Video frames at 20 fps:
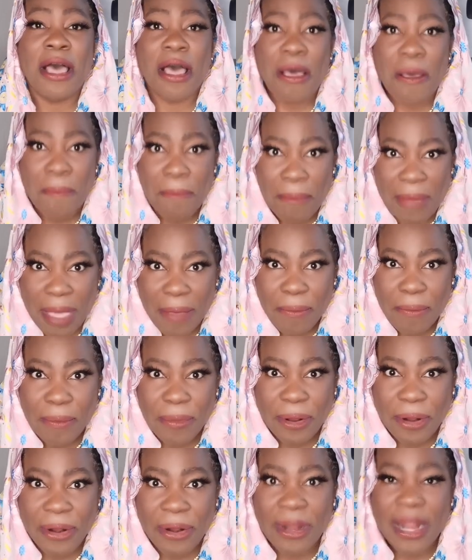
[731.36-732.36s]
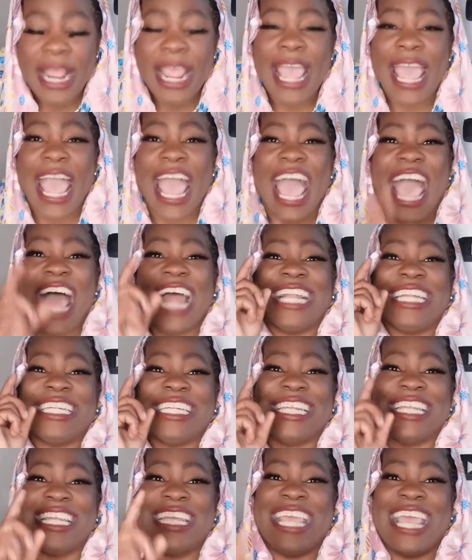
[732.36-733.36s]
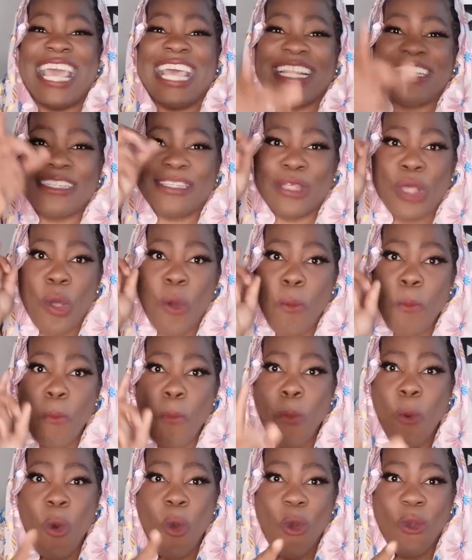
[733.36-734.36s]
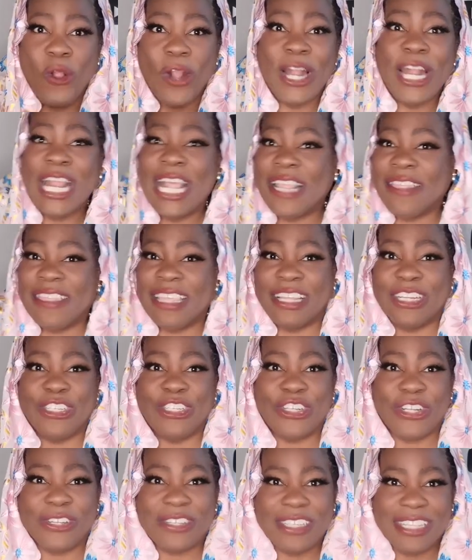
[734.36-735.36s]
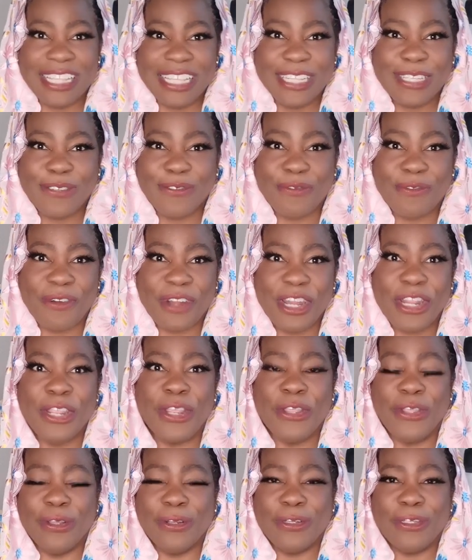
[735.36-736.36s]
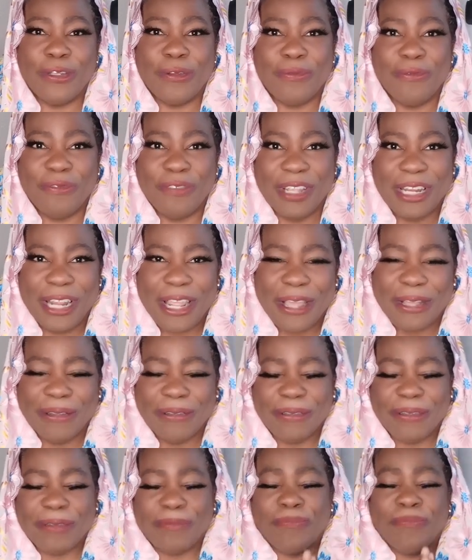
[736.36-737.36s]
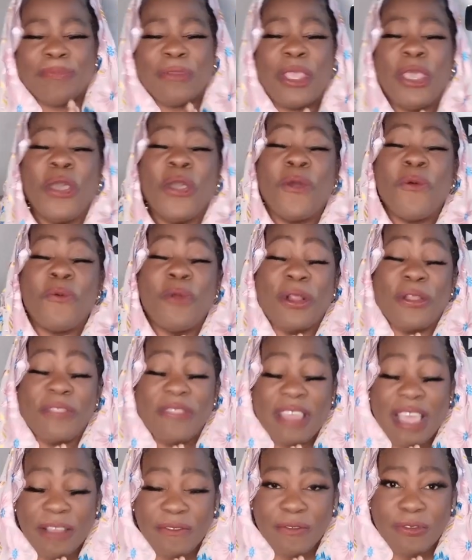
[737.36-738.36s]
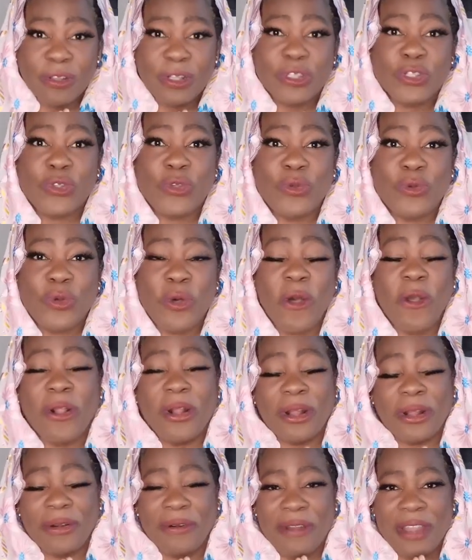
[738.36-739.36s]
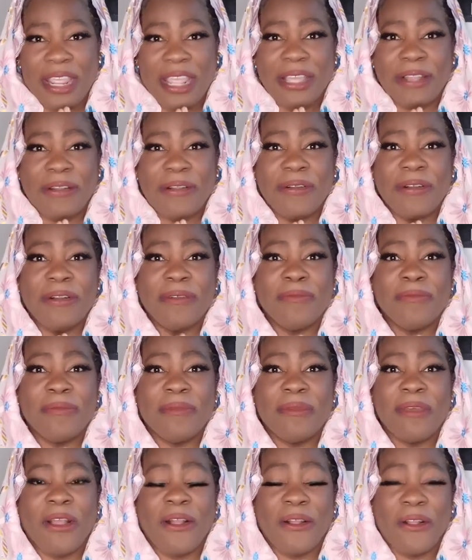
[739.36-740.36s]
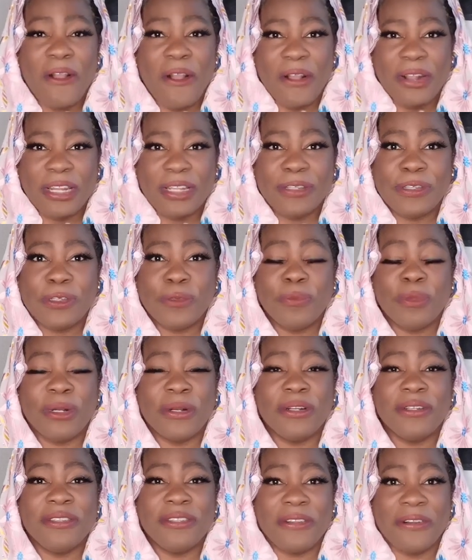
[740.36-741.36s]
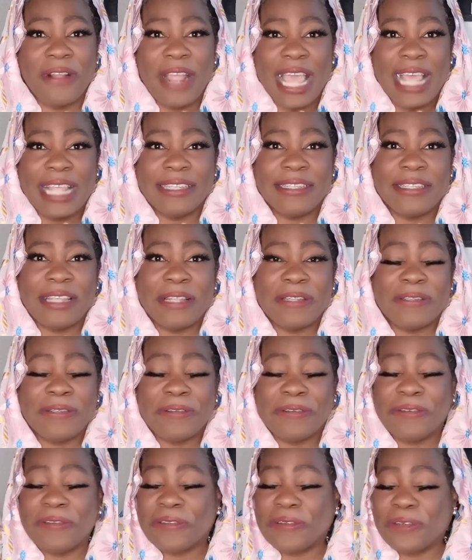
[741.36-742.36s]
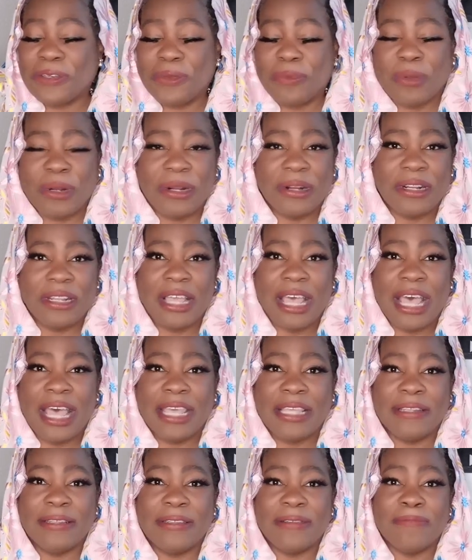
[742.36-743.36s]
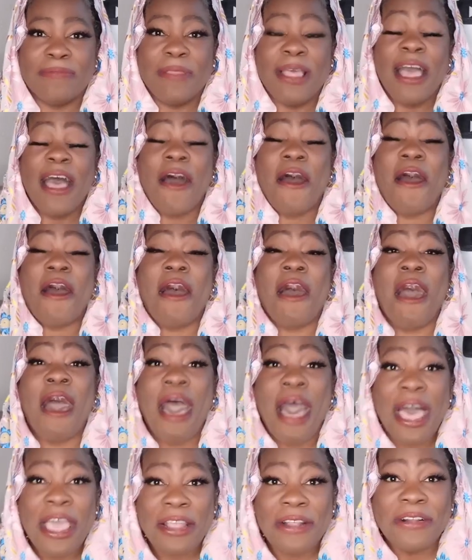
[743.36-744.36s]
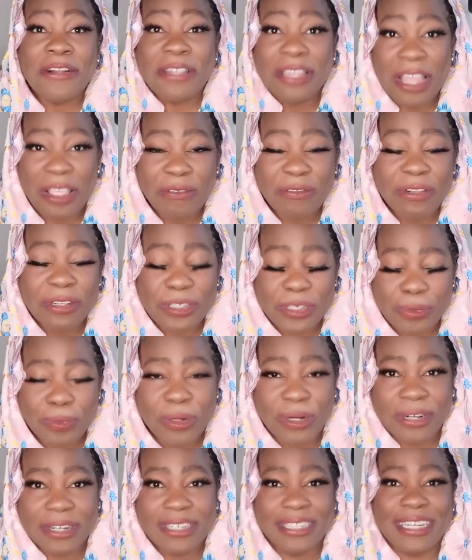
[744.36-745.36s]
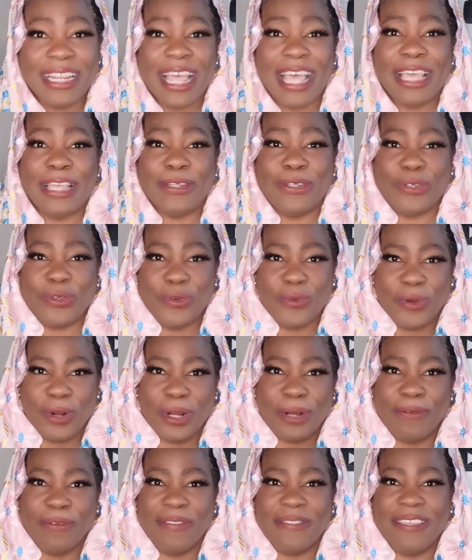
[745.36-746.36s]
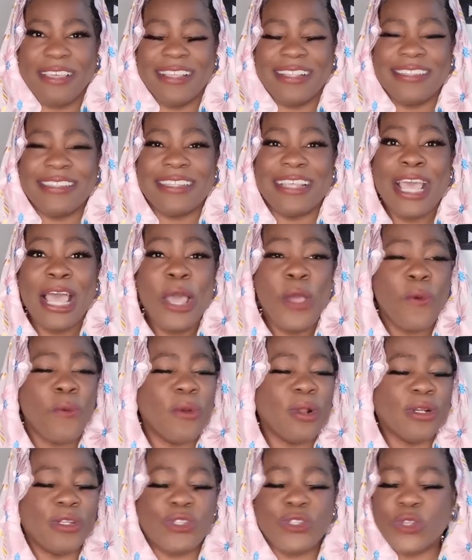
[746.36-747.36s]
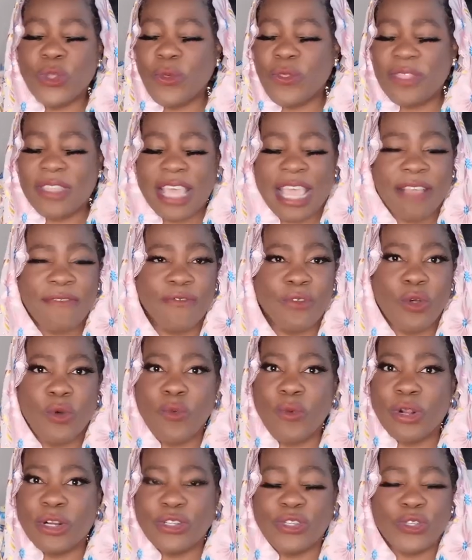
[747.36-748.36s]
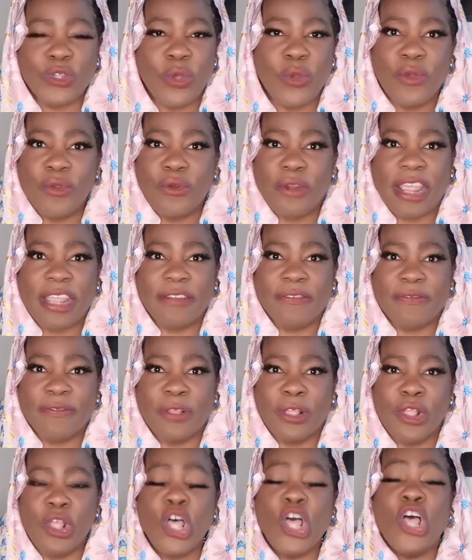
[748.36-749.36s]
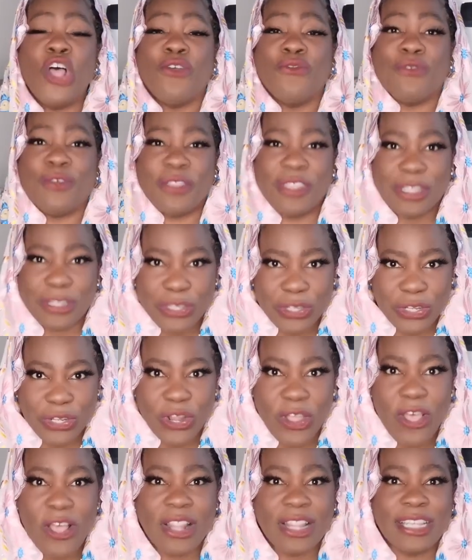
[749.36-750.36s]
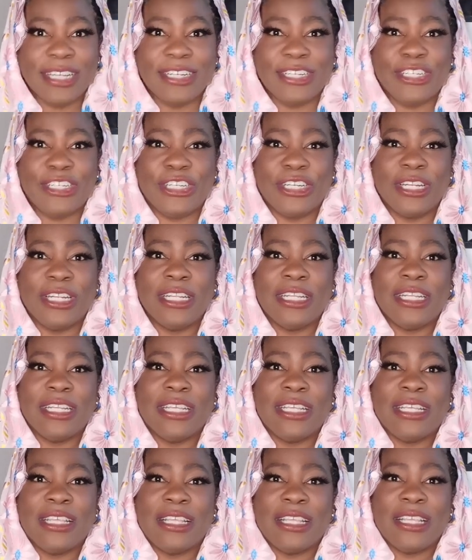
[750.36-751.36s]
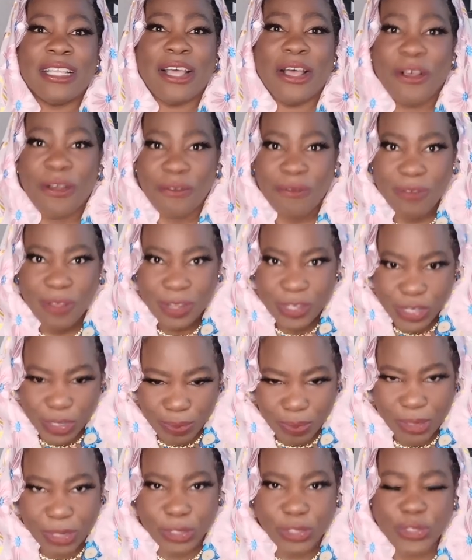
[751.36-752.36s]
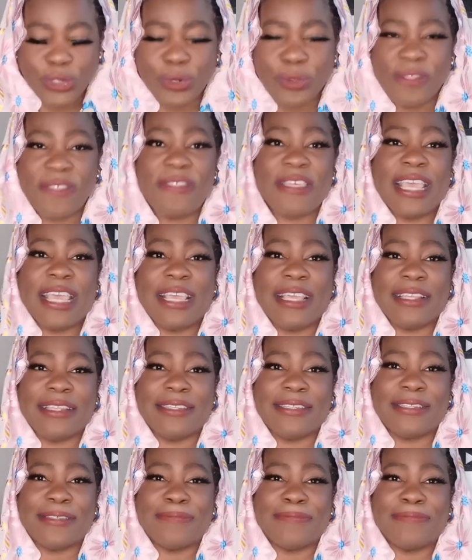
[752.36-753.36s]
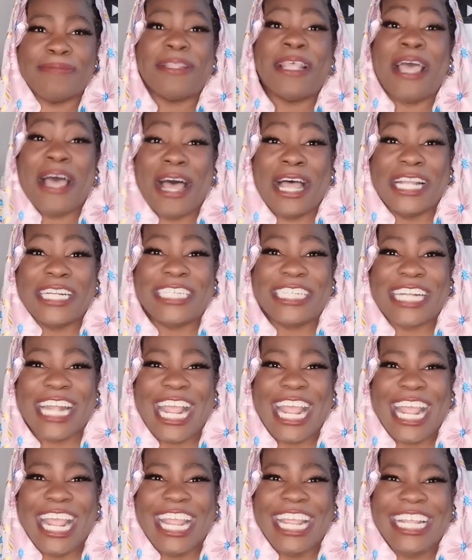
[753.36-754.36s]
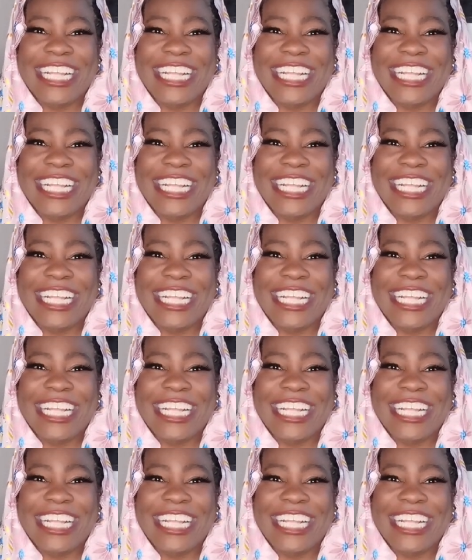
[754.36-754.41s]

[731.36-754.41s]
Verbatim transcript: a member, and get more than just these free YouTube videos. We're thankful to our creator, our guardian spirits, our ancestors, our spirit guides, a higher level spirit guides who work with us. We're so thankful, we're so grateful for this knowledge of spiritual things. Ashe.